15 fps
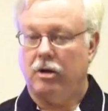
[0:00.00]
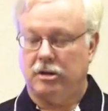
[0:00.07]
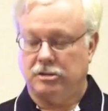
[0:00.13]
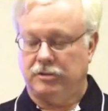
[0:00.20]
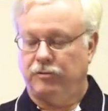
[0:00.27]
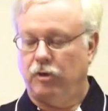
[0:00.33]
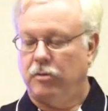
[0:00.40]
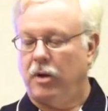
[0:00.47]
Because
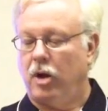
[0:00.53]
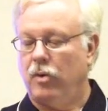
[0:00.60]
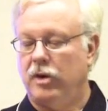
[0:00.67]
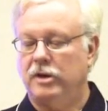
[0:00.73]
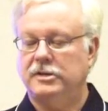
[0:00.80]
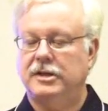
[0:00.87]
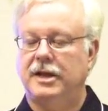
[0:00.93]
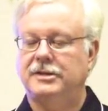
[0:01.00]
the four-ball
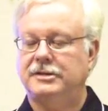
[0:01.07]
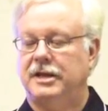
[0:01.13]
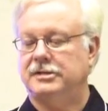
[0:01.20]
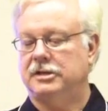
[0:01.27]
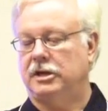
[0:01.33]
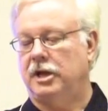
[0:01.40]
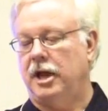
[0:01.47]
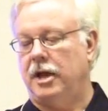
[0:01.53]
wear test
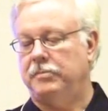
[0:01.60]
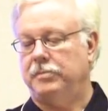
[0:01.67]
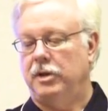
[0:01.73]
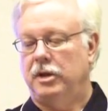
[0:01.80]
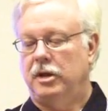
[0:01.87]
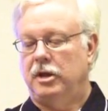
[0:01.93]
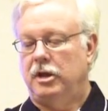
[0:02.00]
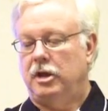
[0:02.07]
has a
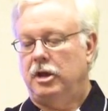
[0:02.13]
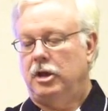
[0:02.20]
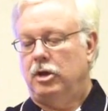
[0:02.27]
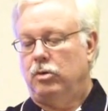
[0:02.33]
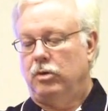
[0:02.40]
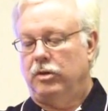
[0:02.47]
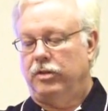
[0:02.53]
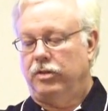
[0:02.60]
cup
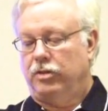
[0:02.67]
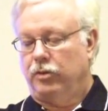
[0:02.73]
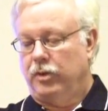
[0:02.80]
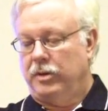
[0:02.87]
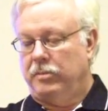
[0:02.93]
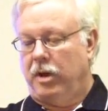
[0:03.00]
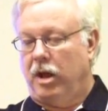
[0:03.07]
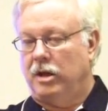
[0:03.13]
with
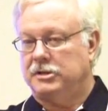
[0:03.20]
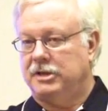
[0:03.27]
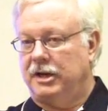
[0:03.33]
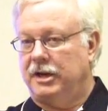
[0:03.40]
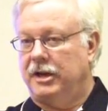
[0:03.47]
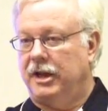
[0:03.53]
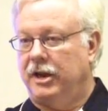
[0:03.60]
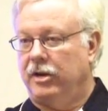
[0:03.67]
three balls in
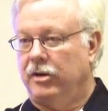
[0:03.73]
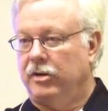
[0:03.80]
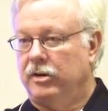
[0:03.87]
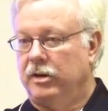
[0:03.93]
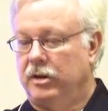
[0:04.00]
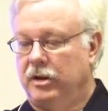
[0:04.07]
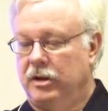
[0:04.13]
it here,